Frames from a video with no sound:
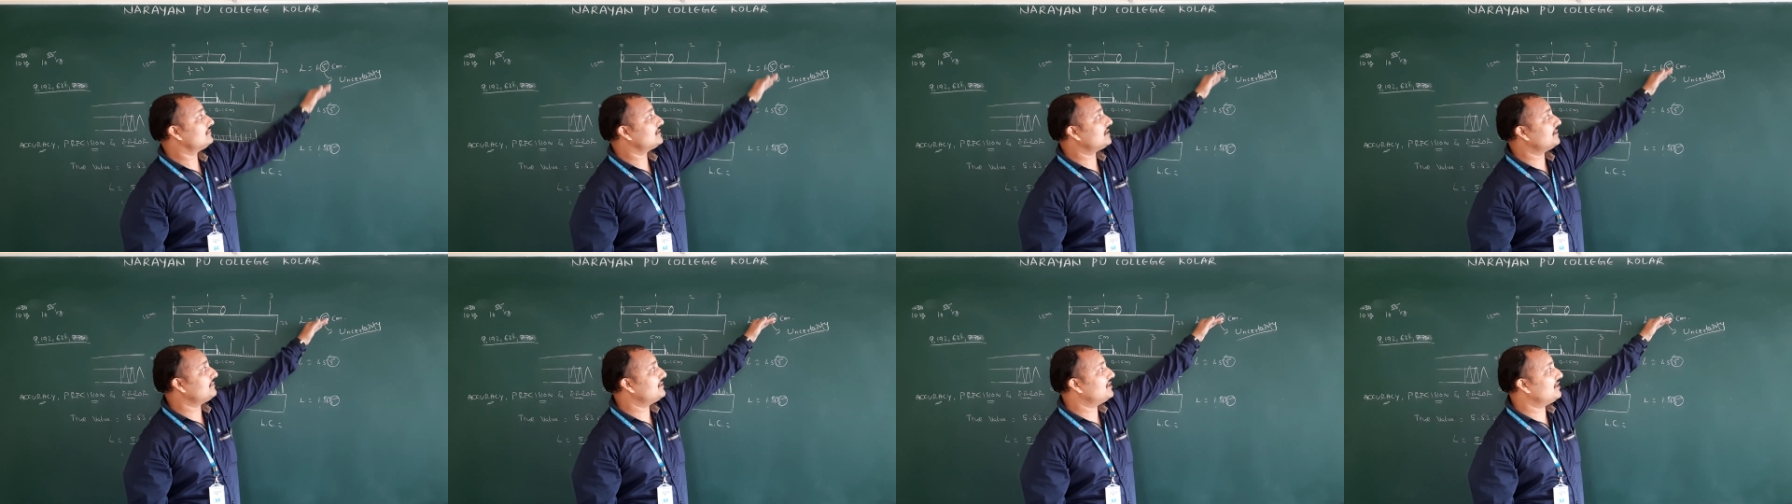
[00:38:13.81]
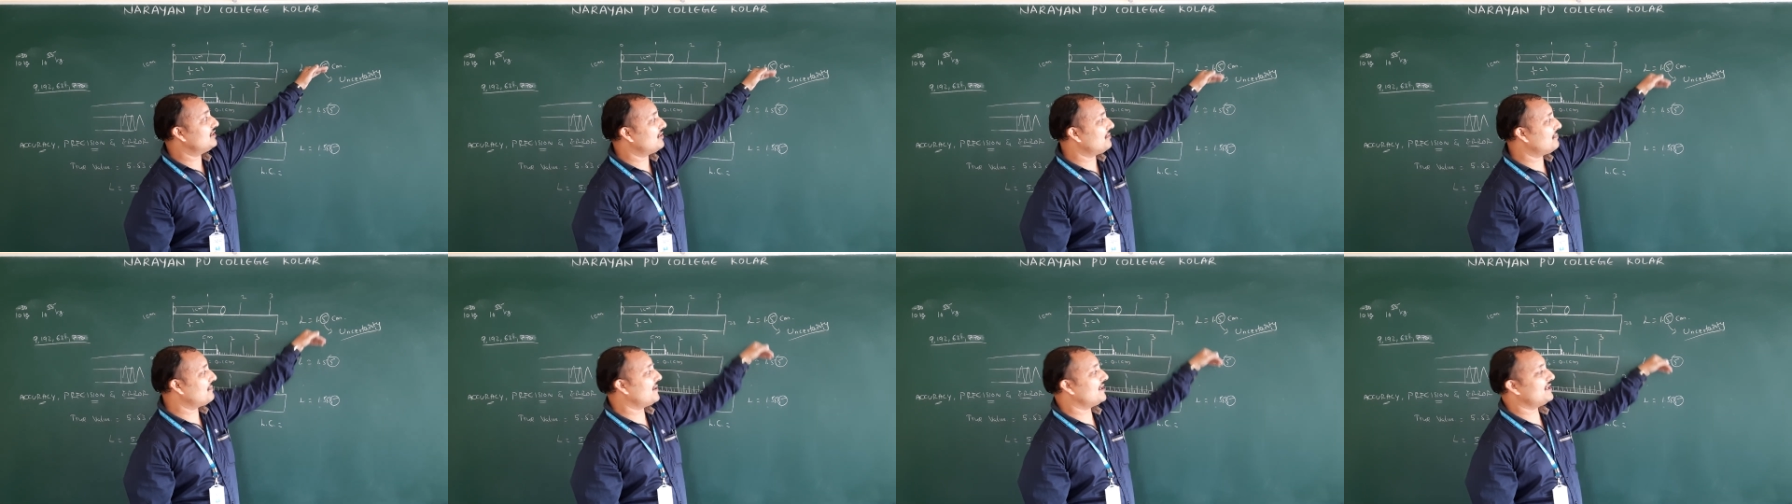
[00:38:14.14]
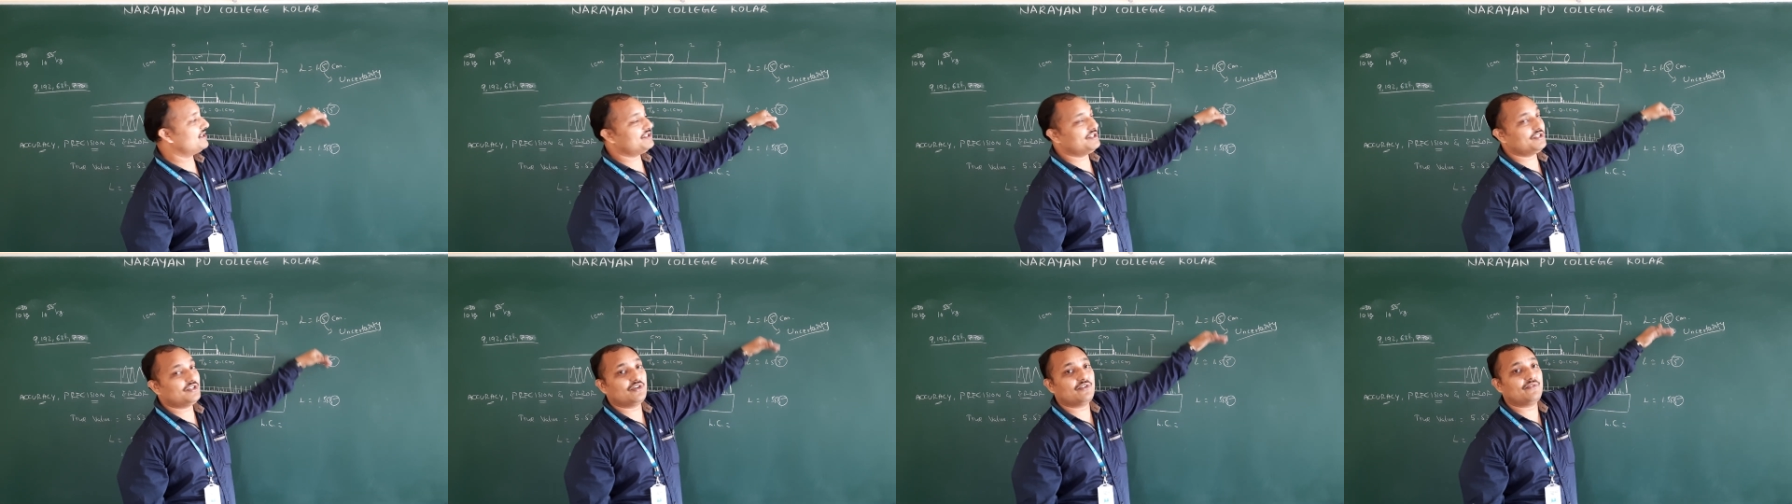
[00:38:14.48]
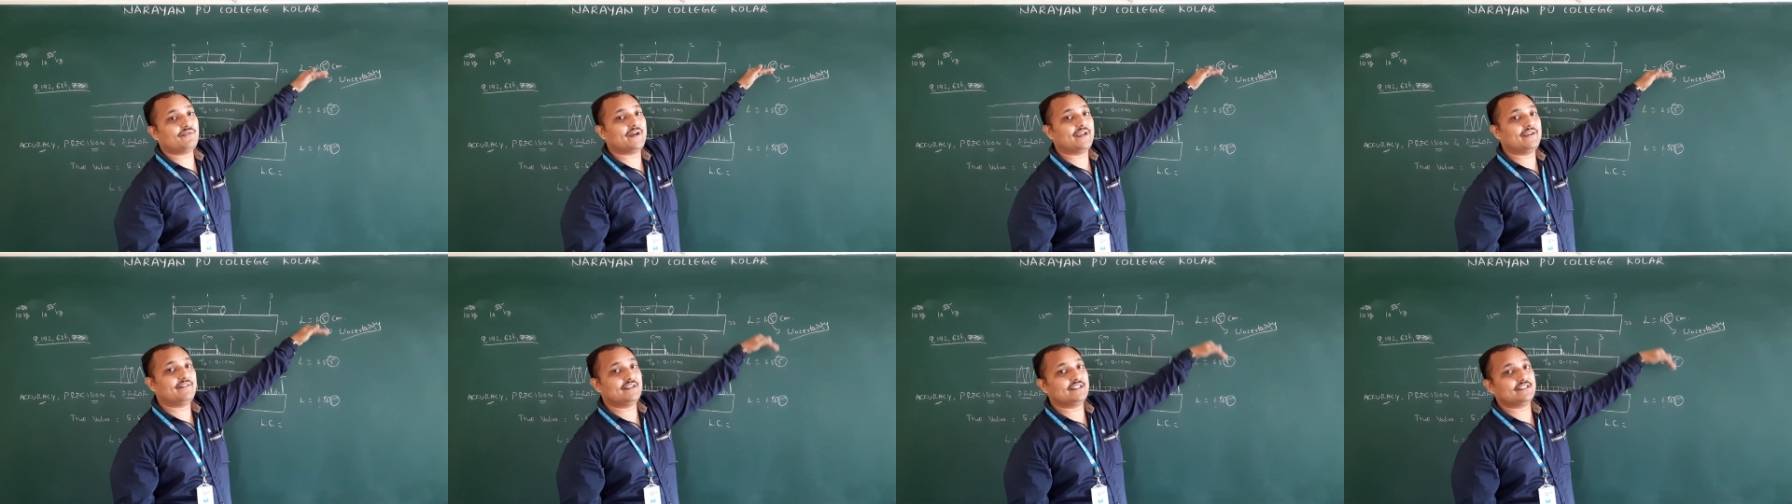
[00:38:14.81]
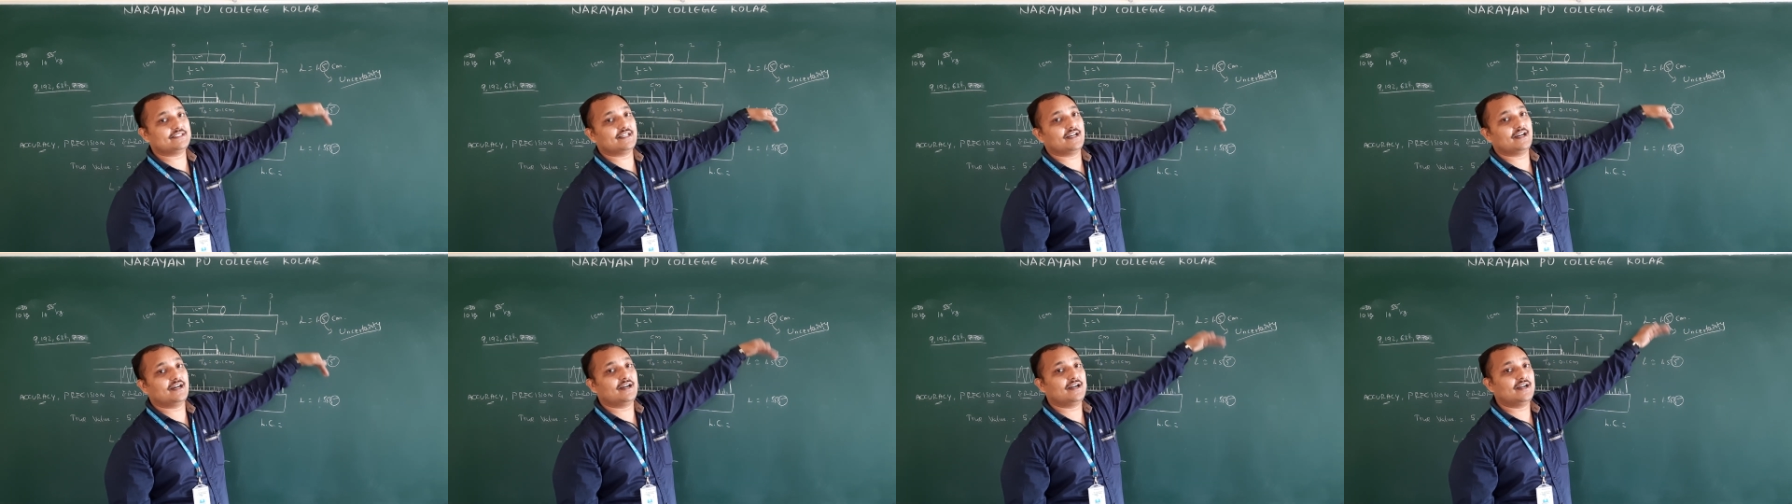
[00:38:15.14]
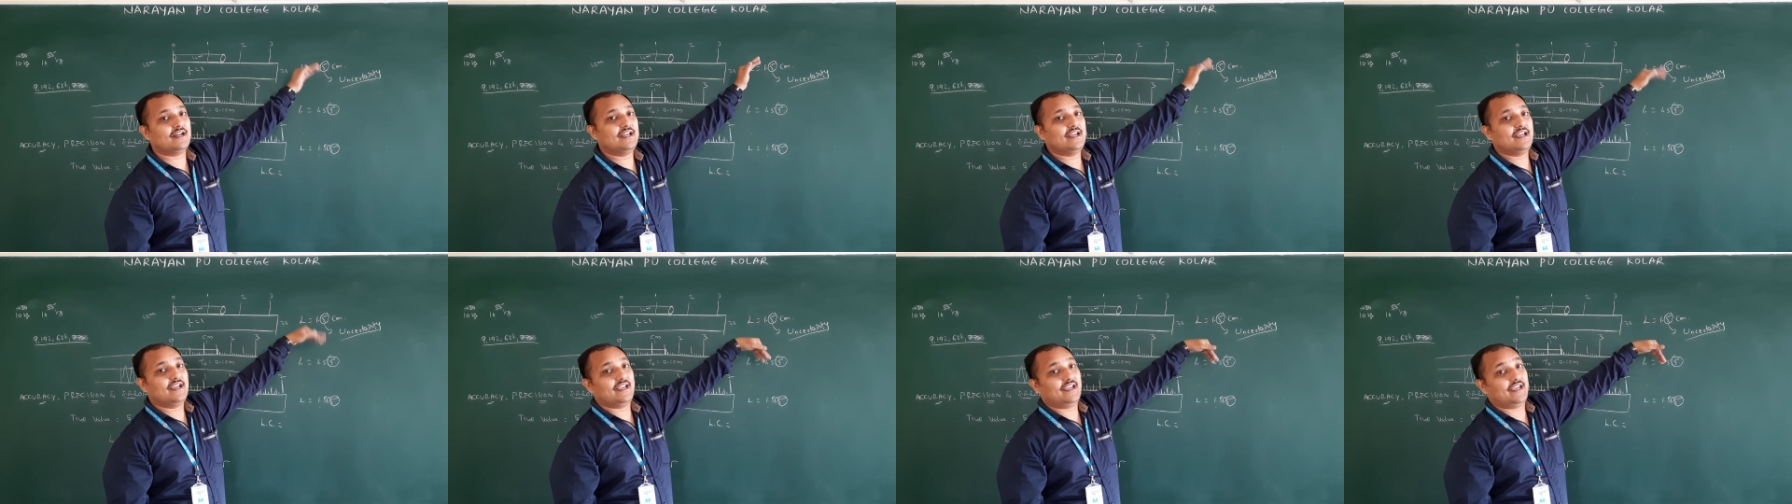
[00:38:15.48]
Some 0.05 is
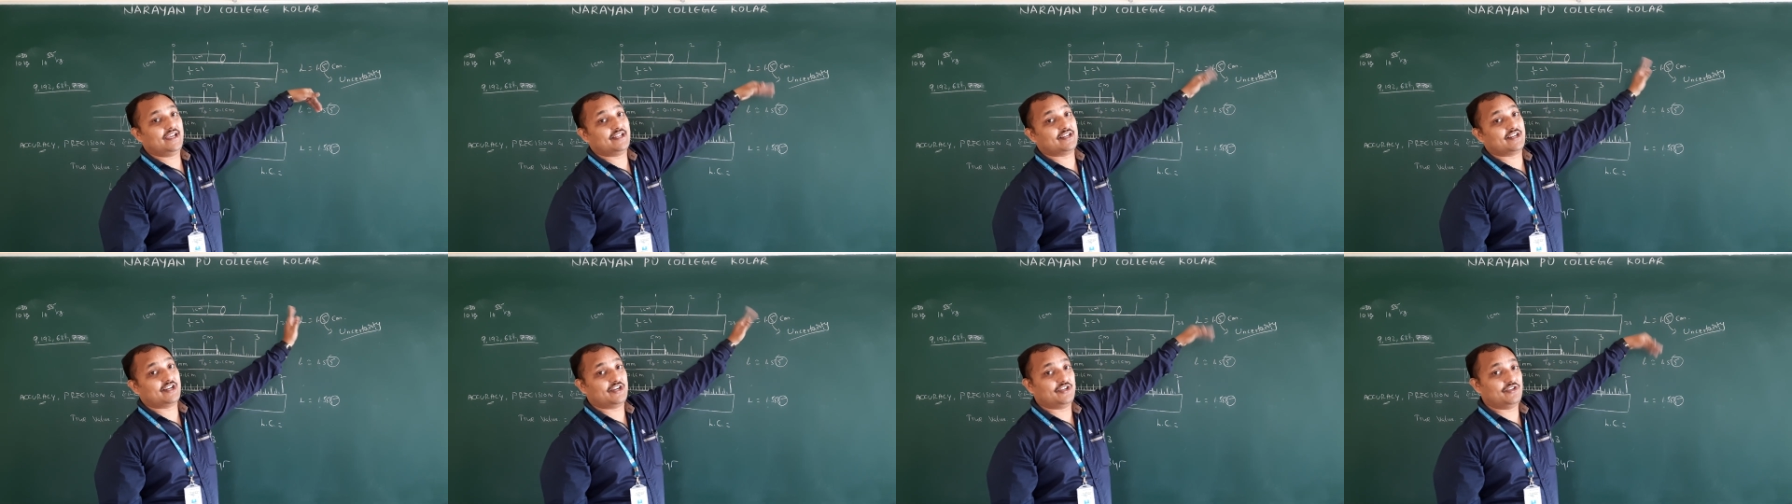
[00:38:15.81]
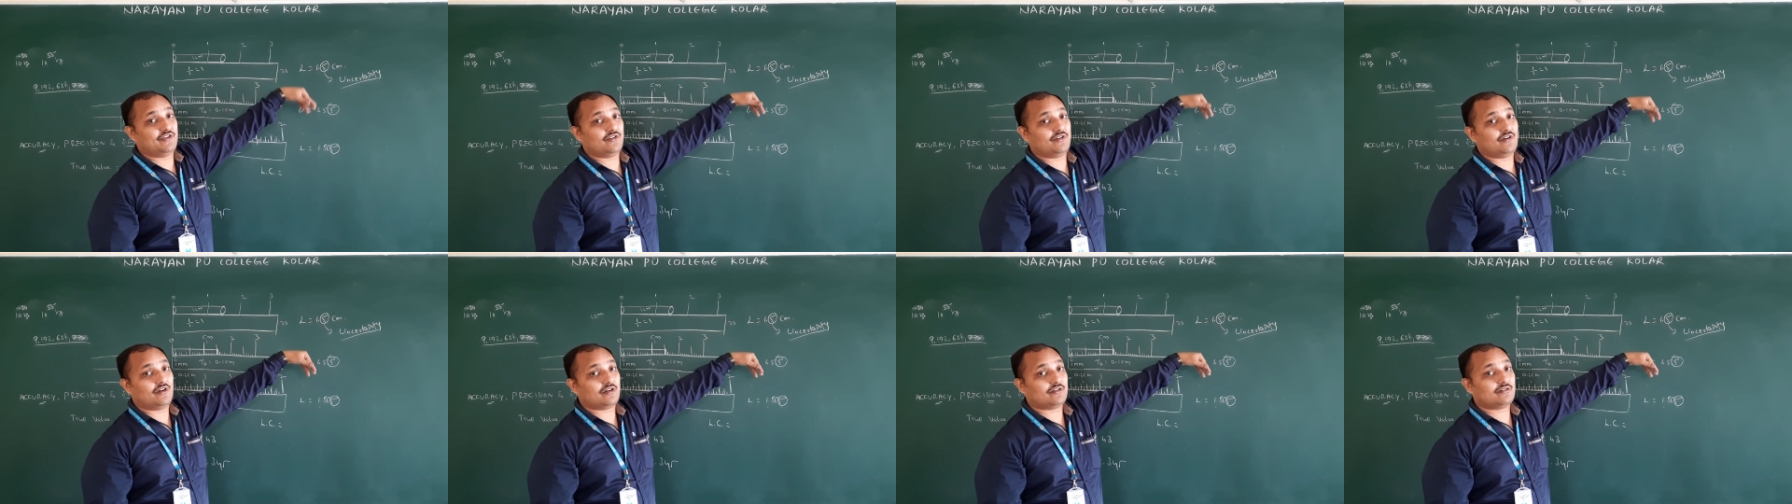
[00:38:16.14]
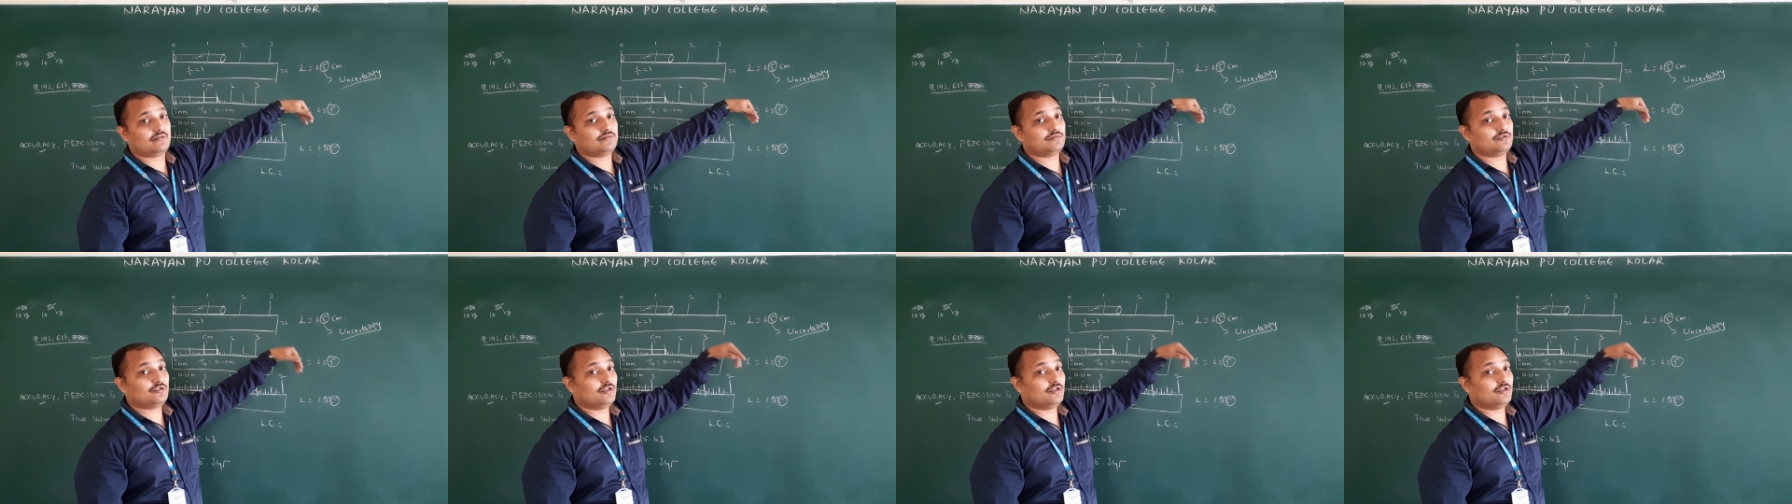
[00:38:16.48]
the error you got.